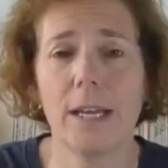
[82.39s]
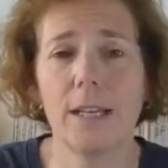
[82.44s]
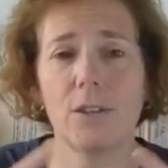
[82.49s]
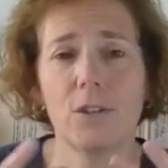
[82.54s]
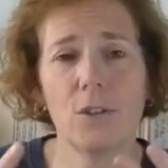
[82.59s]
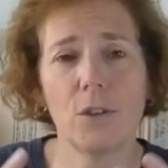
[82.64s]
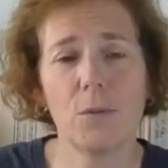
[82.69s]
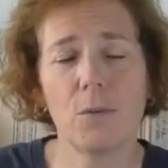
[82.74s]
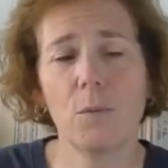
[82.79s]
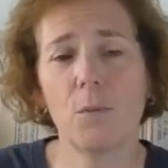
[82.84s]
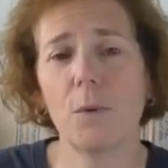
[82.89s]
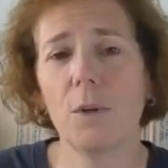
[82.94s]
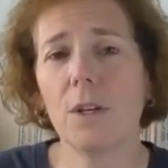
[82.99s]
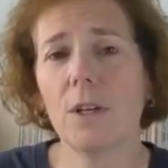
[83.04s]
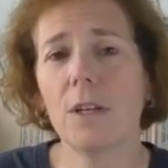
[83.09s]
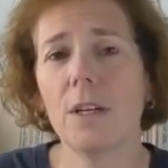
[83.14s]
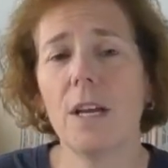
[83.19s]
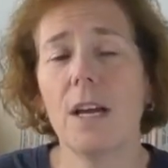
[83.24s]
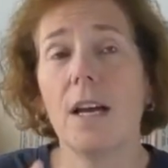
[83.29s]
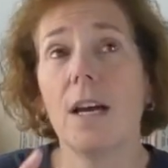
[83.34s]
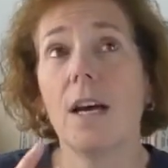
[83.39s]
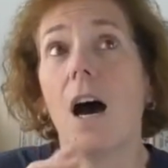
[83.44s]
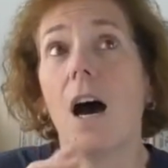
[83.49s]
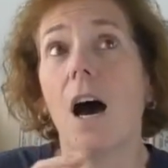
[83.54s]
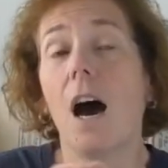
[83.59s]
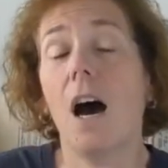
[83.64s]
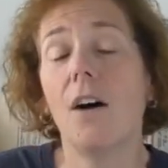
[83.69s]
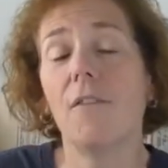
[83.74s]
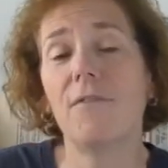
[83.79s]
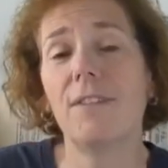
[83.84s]
And so the word
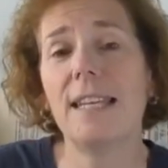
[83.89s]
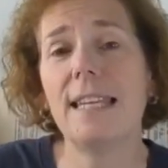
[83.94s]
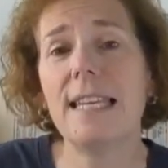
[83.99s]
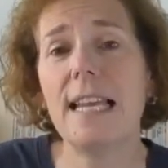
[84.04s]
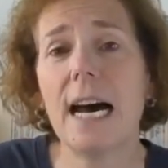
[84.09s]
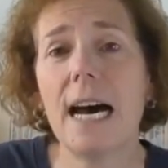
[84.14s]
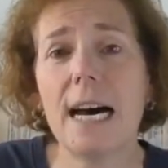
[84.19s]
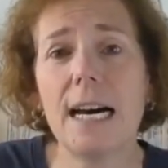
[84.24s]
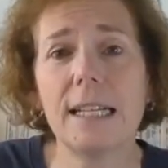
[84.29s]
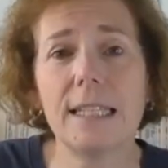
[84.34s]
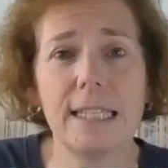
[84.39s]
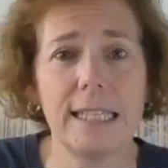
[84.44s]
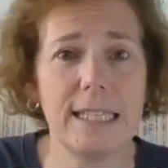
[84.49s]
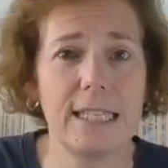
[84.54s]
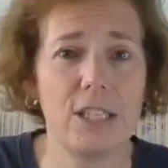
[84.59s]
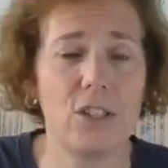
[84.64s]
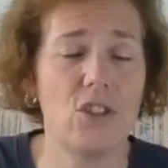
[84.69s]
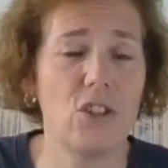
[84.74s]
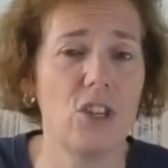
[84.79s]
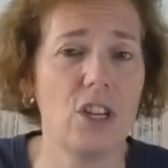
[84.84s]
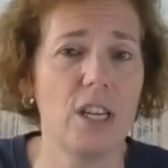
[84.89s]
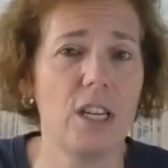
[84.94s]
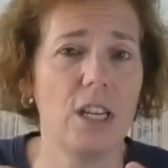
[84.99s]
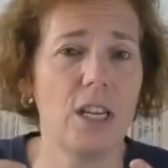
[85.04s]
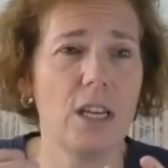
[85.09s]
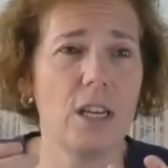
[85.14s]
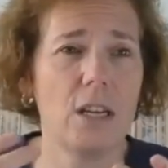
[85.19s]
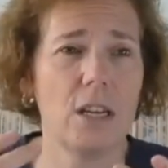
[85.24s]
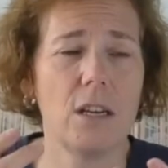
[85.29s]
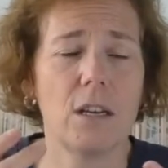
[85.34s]
of knowledge
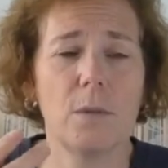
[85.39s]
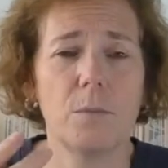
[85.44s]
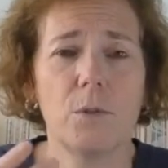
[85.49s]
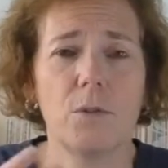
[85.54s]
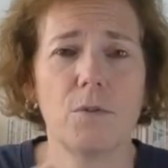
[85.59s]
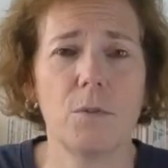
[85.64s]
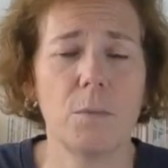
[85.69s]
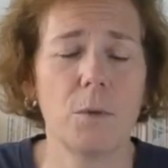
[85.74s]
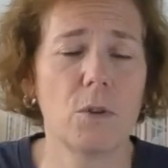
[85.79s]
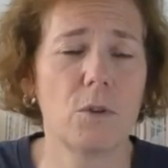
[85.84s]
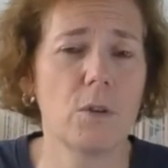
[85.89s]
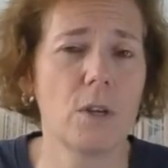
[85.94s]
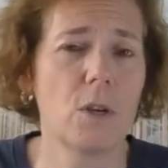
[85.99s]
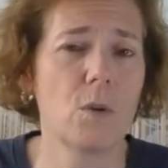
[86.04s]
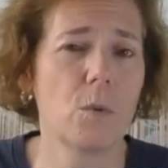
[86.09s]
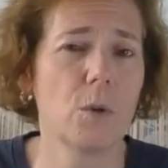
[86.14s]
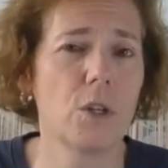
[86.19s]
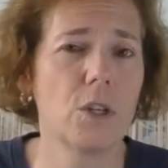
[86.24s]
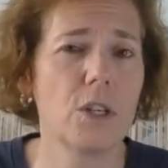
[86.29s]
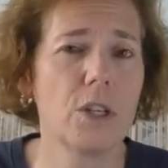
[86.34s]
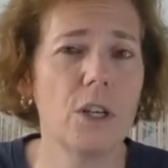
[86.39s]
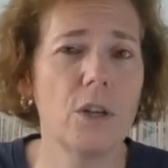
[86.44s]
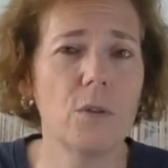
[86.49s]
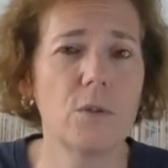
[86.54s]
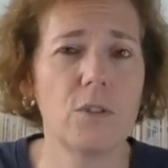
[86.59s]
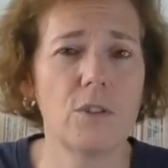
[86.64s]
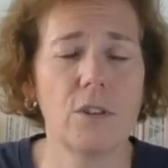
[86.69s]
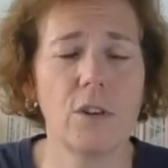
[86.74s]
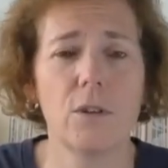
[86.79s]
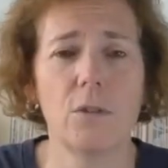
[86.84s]
comes from the Greek word
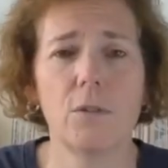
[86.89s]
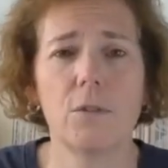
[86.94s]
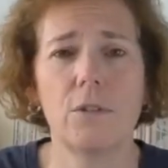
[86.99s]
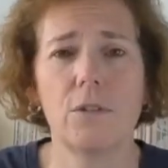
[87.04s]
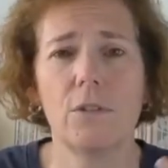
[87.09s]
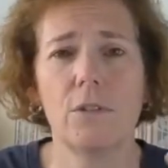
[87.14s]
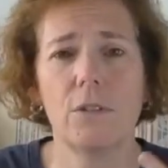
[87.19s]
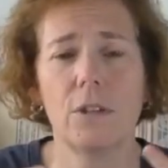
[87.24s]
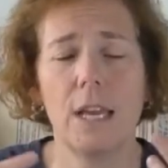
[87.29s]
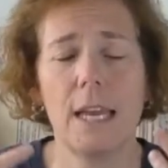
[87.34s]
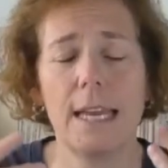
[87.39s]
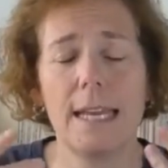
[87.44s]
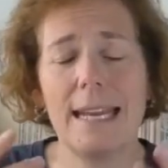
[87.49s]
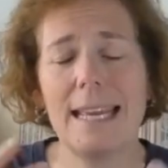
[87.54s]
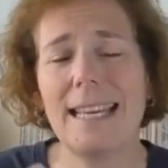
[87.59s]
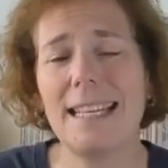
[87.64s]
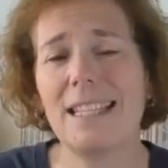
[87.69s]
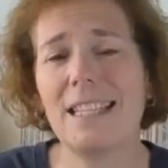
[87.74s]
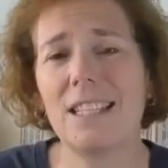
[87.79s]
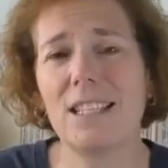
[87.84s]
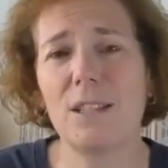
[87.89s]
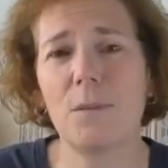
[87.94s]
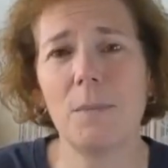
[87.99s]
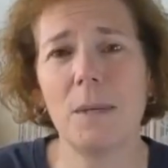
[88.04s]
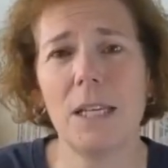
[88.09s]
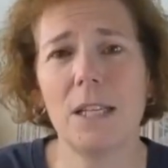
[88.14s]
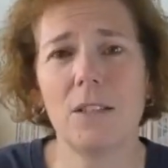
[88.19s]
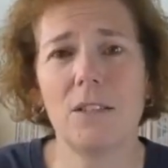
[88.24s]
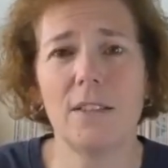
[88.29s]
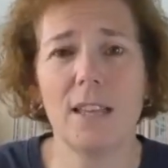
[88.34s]
gnosis, and it just
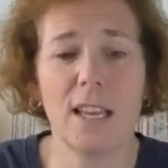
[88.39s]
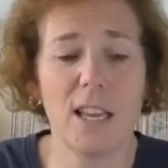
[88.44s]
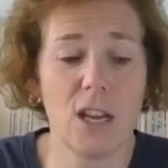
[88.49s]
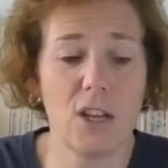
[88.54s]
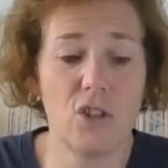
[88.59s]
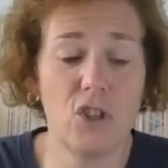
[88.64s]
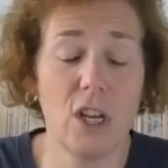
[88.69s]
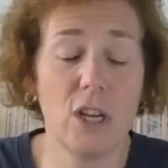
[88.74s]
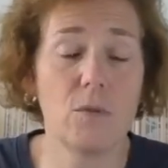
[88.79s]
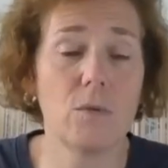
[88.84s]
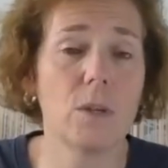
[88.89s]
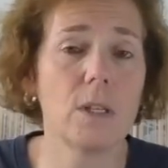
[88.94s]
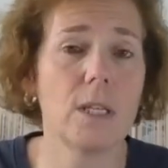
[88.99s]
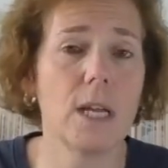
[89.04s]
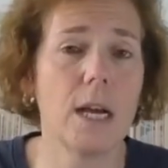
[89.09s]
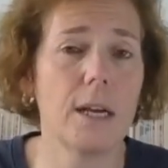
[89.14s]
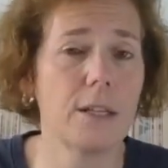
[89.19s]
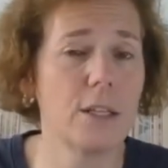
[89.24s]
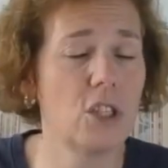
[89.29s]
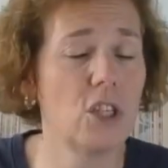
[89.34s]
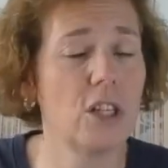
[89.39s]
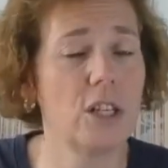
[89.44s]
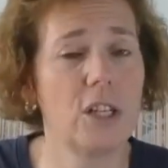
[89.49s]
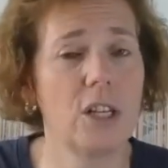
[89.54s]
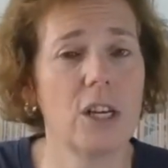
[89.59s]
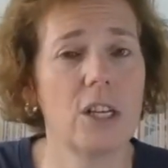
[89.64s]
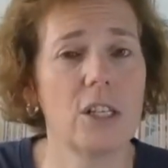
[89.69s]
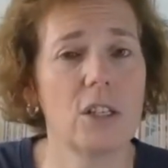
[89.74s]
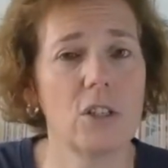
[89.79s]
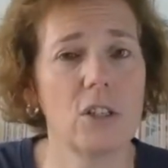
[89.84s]
means like a general knowledge and
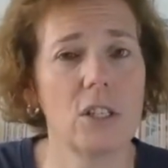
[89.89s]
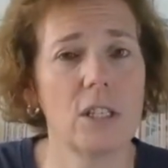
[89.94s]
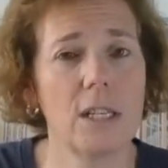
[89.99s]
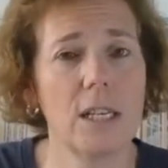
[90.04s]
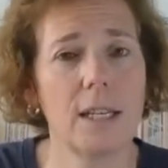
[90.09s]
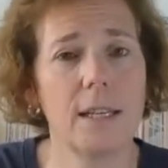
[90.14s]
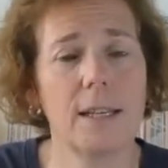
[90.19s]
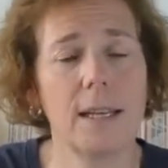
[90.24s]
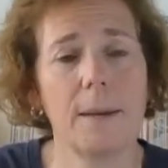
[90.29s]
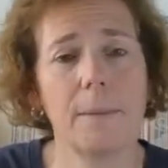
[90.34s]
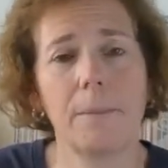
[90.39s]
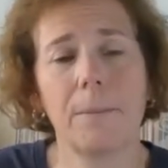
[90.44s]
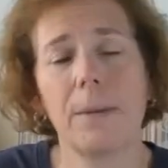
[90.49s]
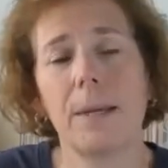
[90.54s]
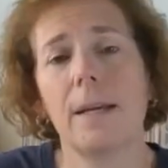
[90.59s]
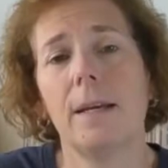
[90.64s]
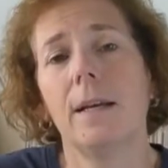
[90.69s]
an understanding.